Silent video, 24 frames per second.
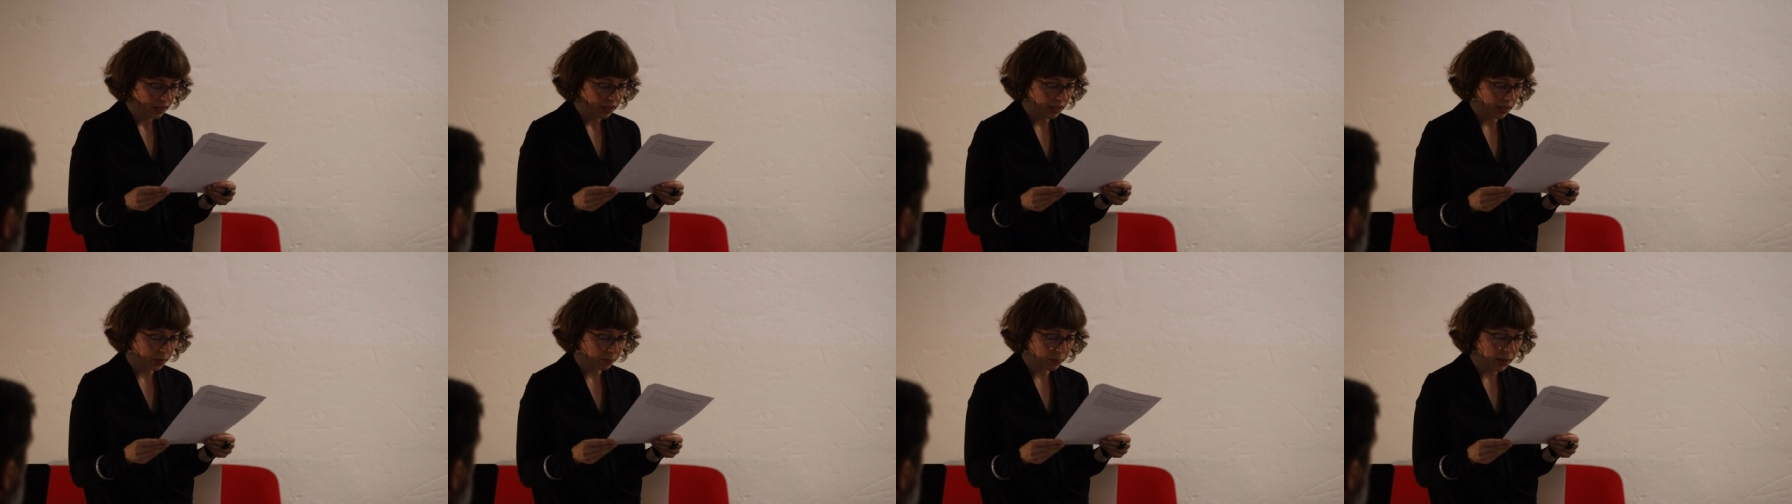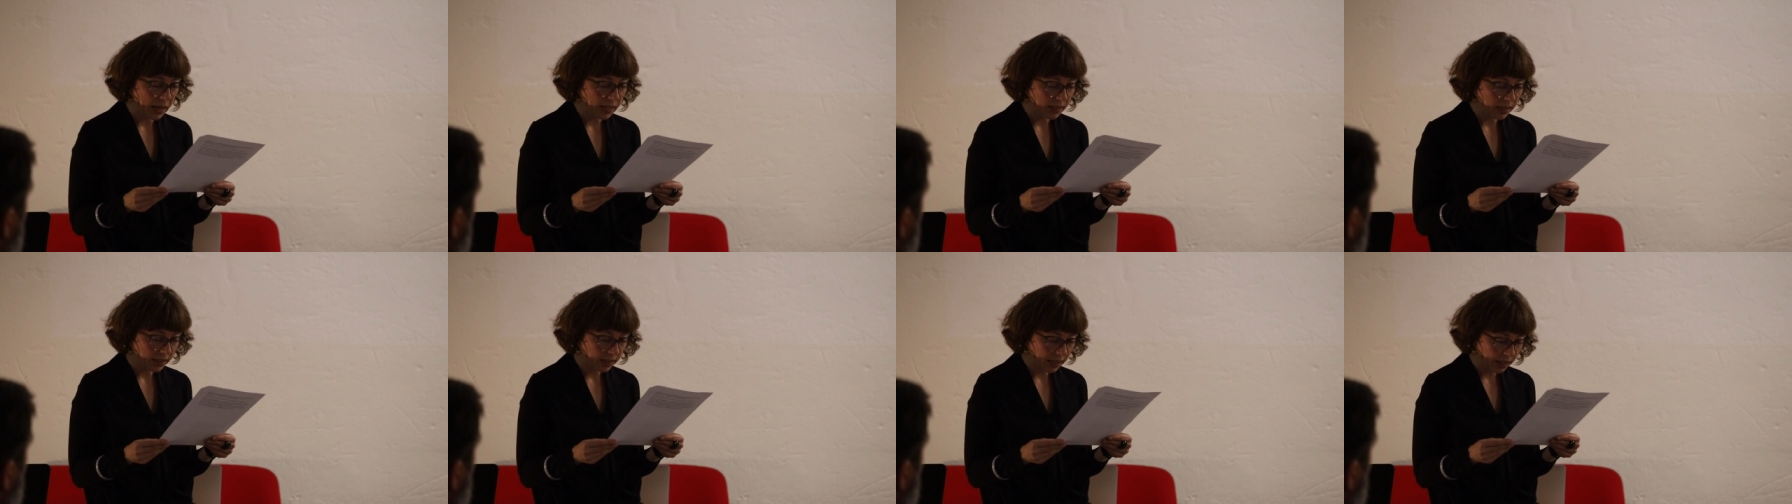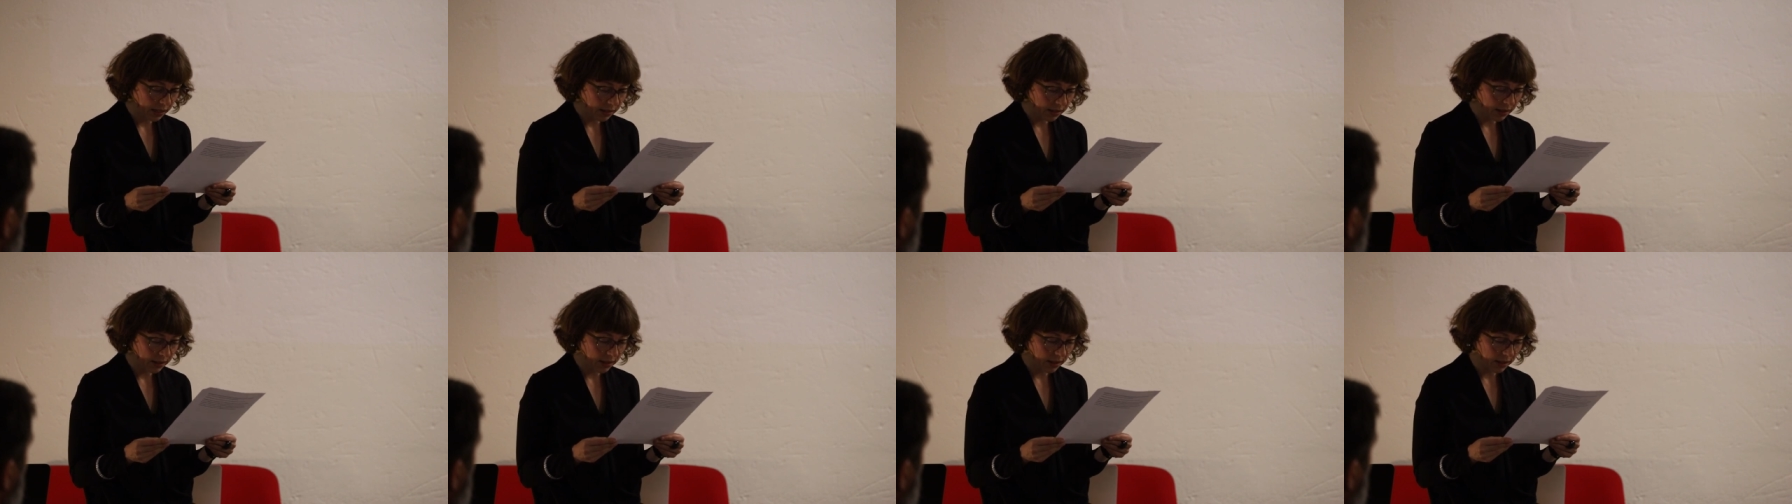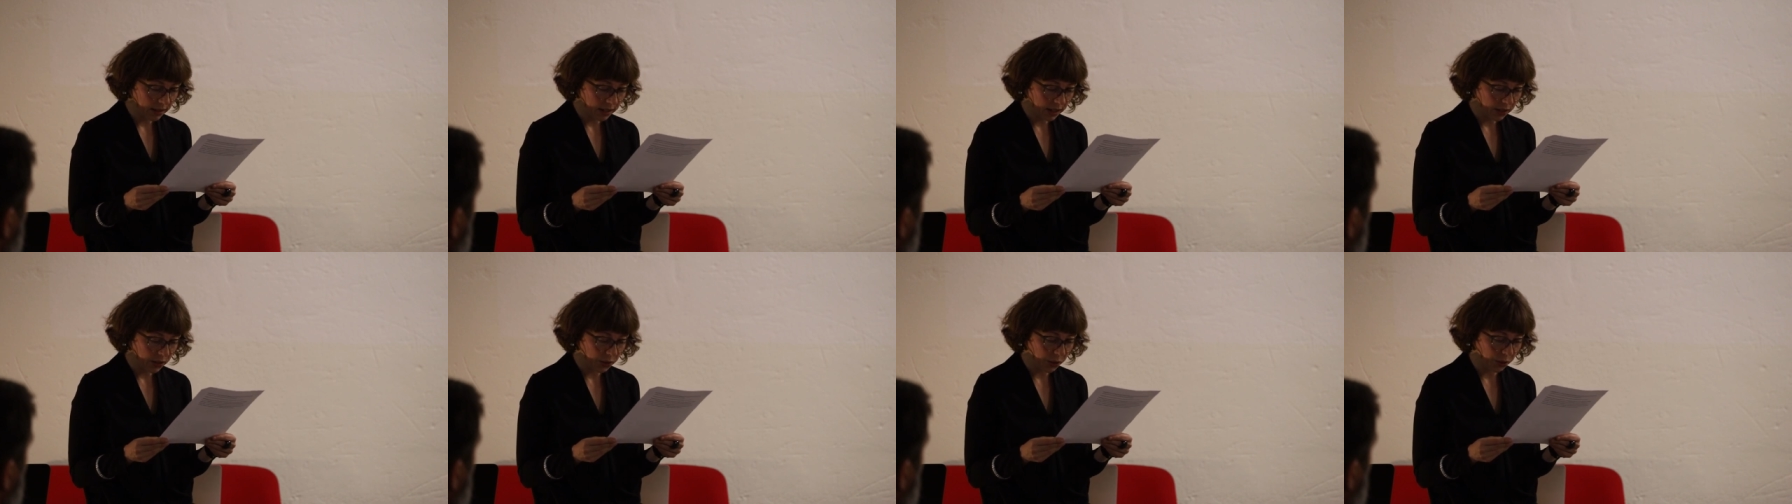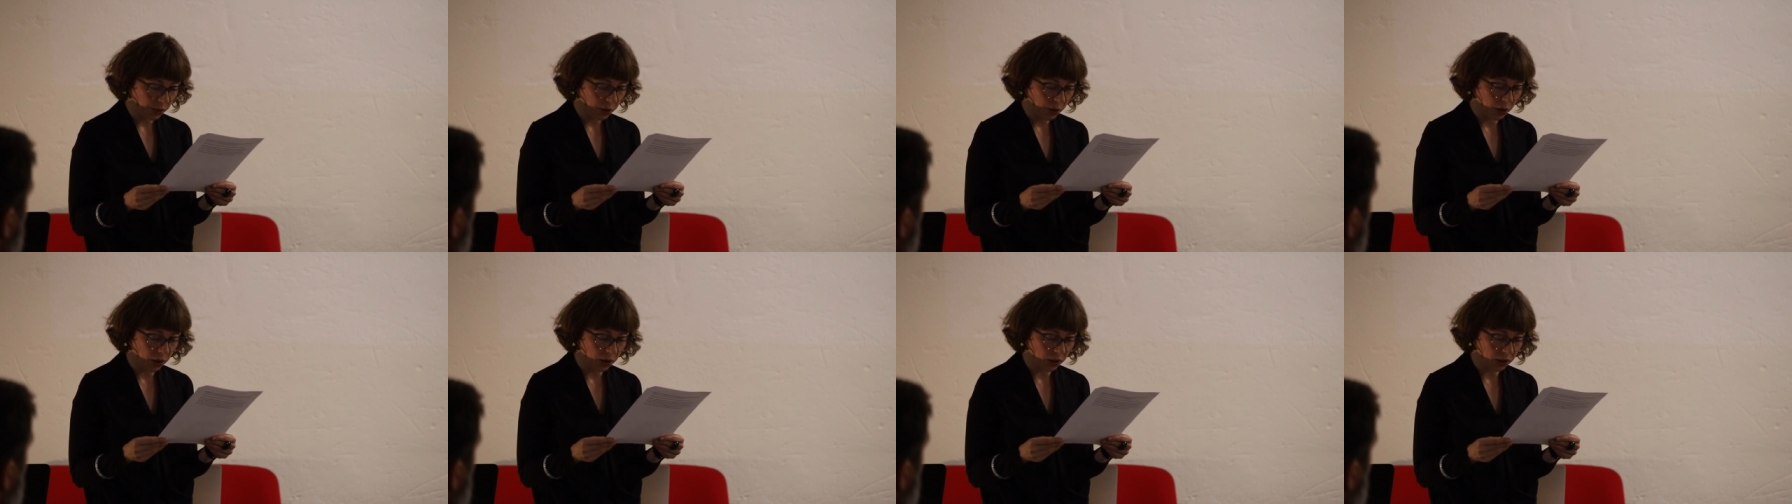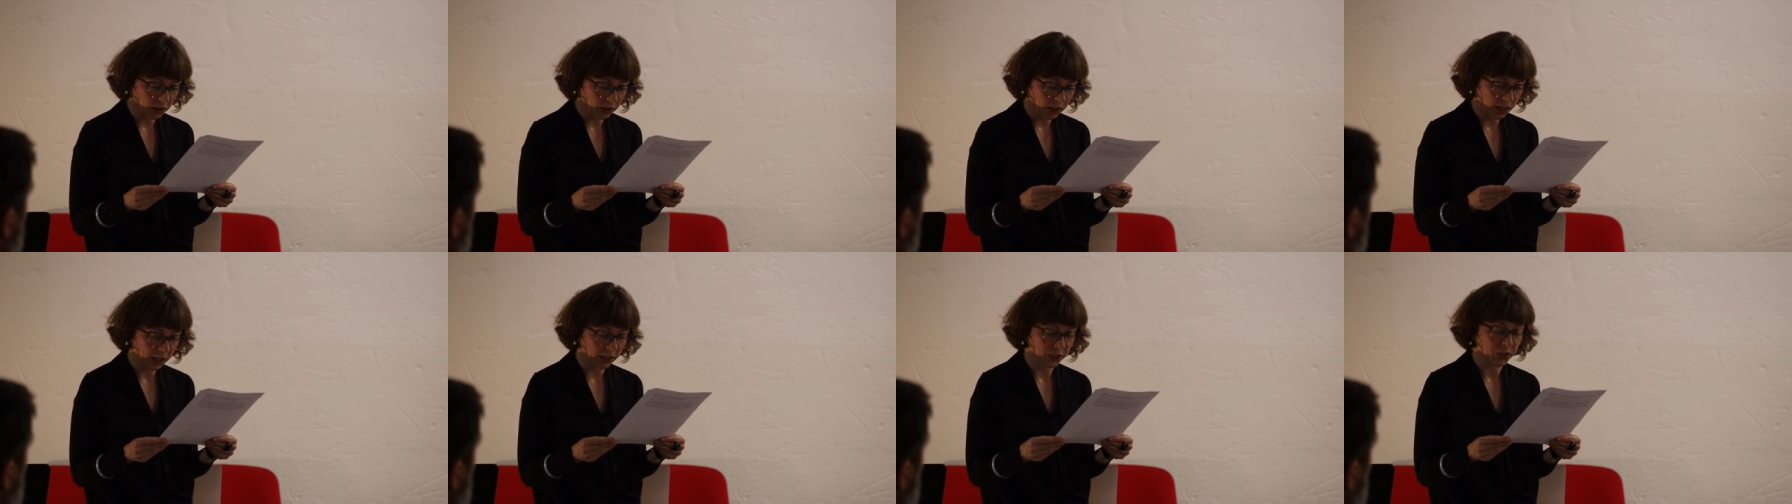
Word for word: Despite the tendency to call